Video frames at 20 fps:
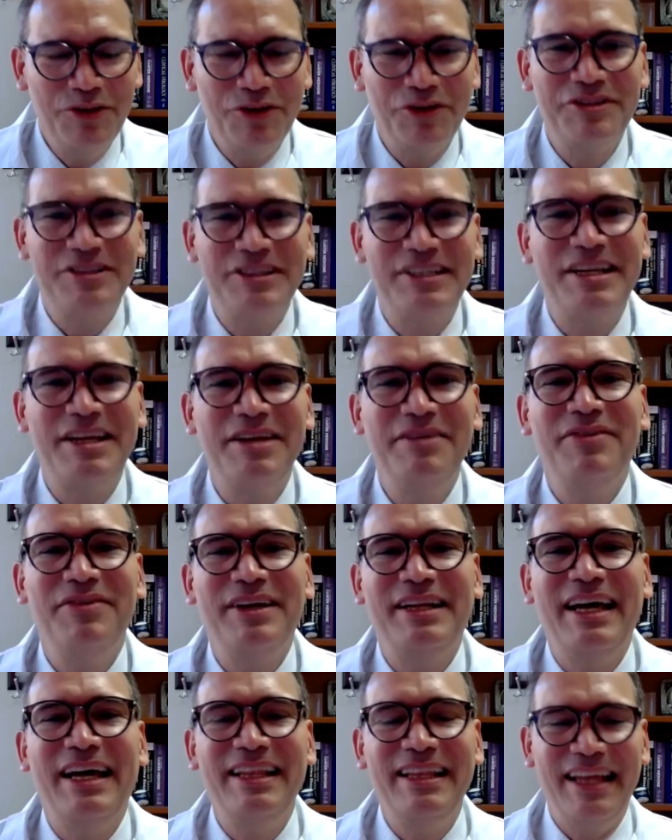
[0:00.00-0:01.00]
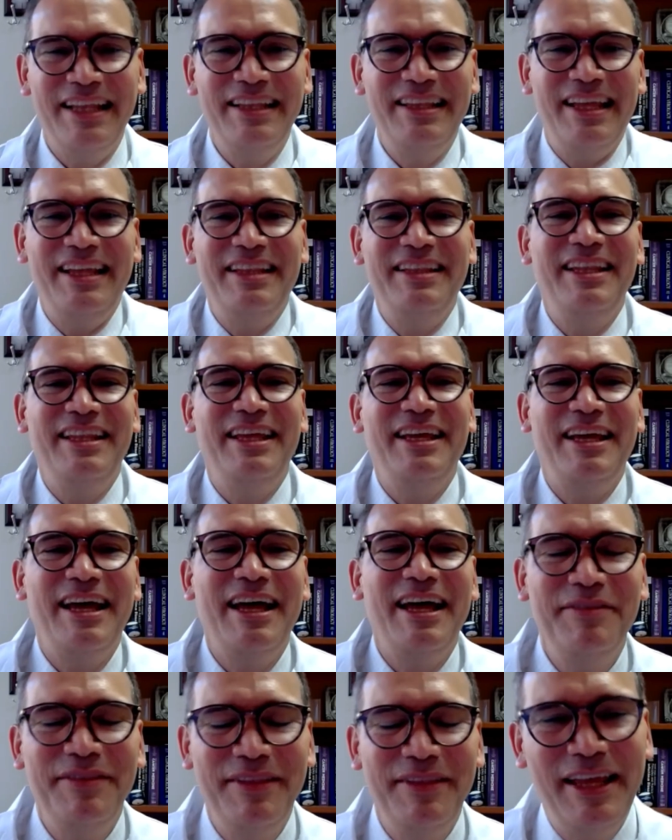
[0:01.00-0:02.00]
Zarfia,
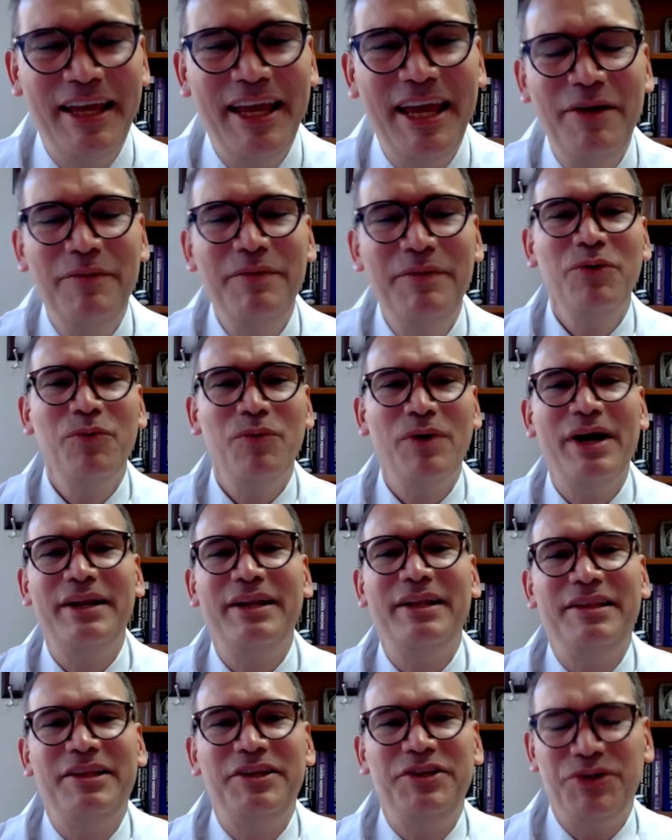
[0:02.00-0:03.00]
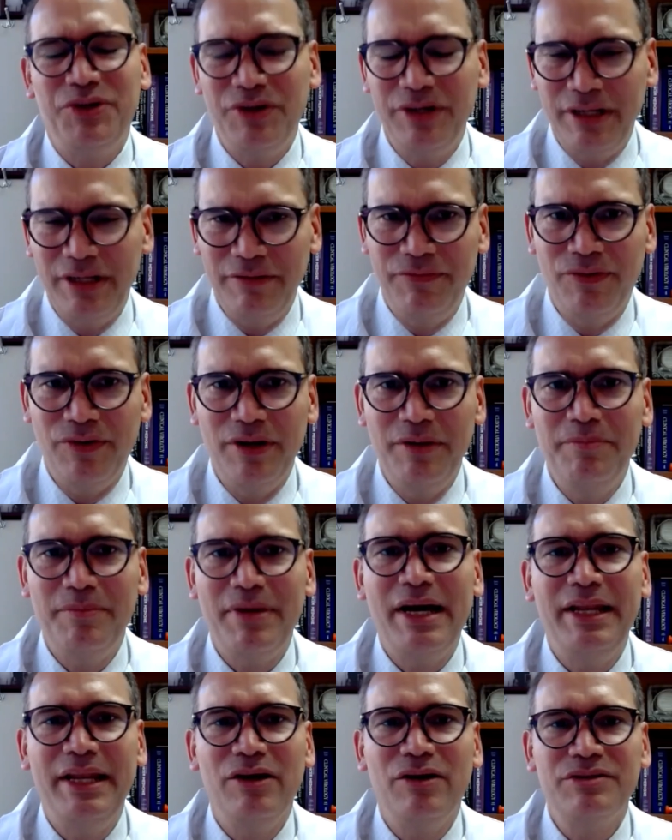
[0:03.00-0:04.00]
and everyone at the journal for
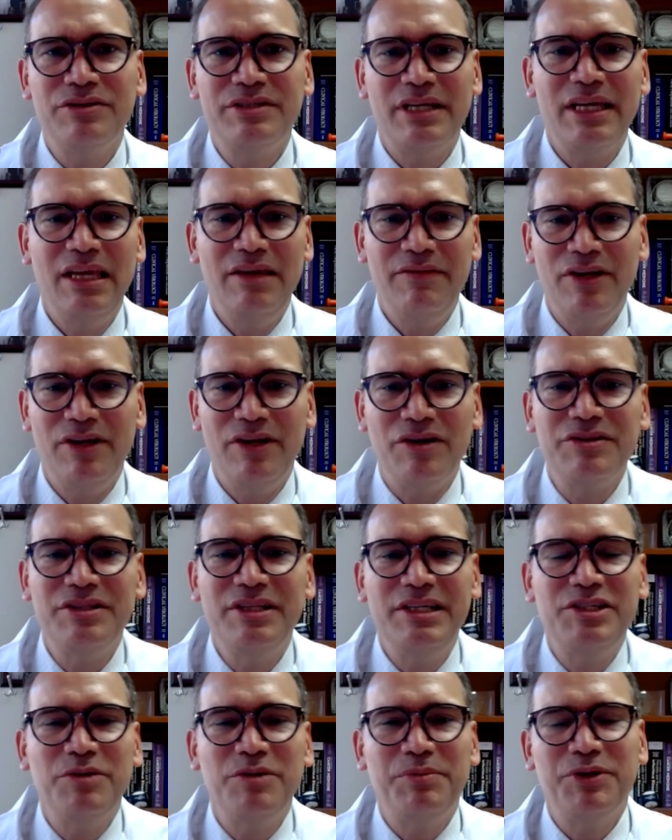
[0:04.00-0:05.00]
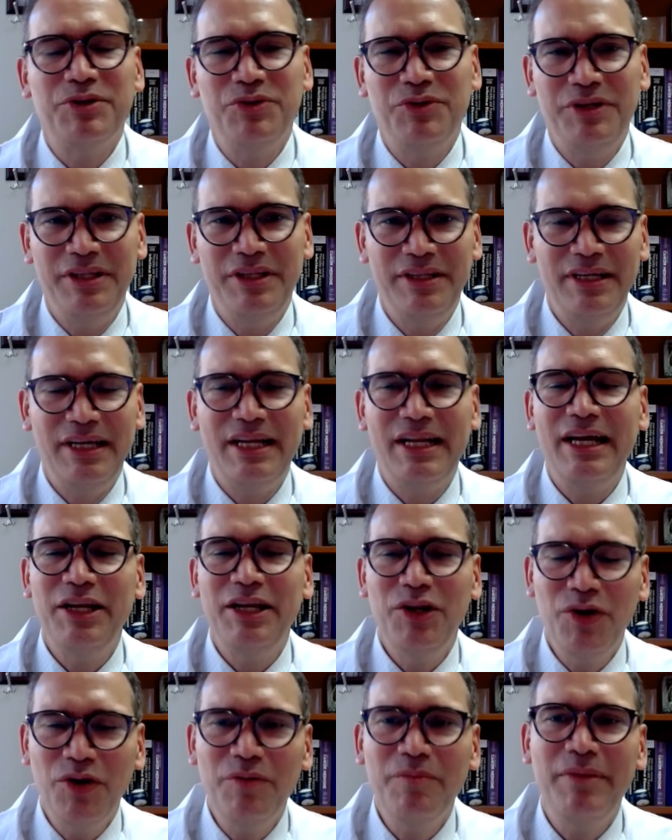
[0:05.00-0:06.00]
inviting us and giving us this opportunity. And I
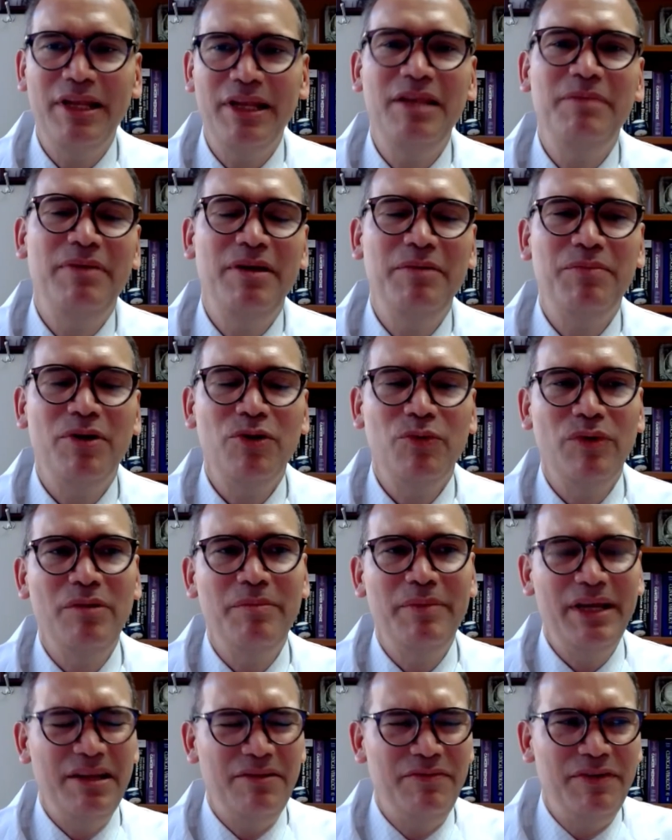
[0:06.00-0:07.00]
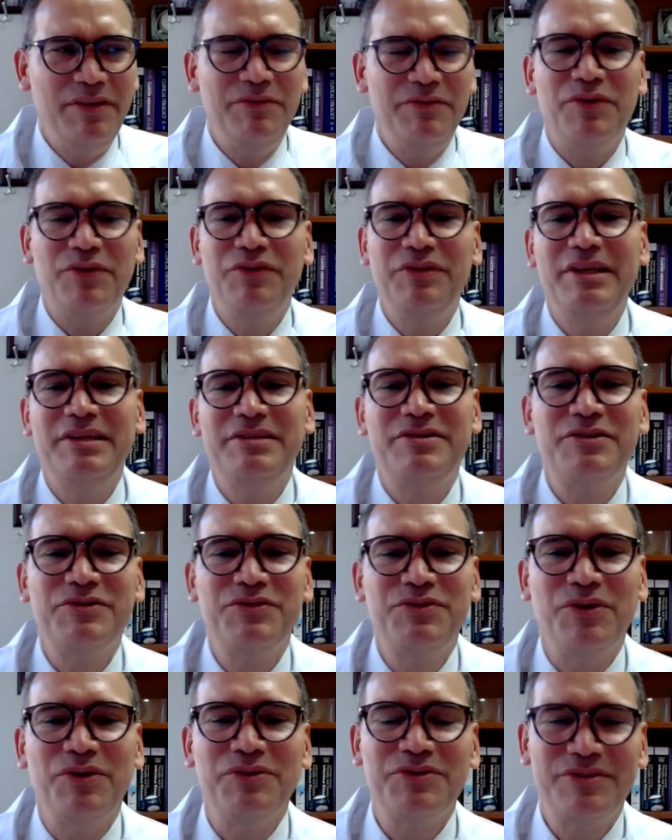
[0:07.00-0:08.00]
know many people will benefit from these
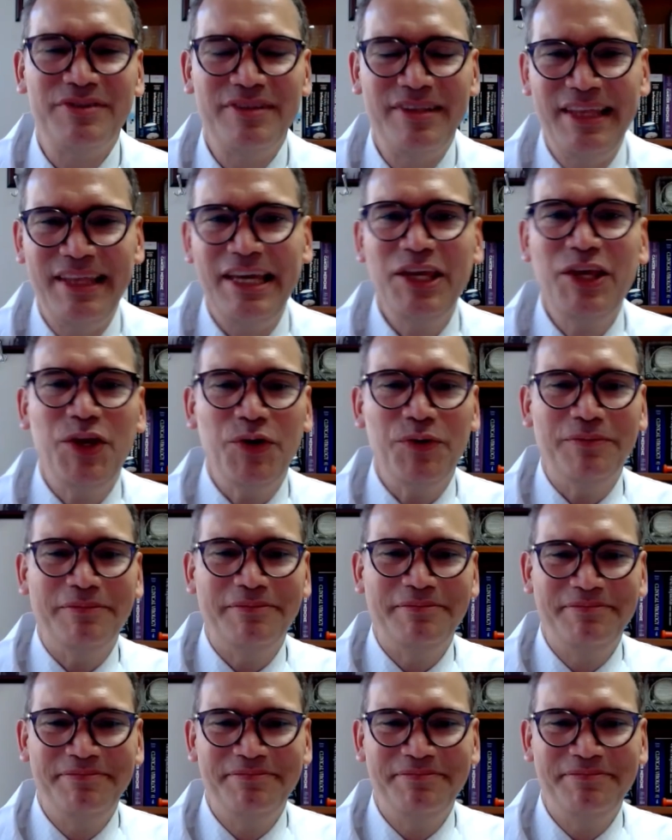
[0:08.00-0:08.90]
results. Thank you.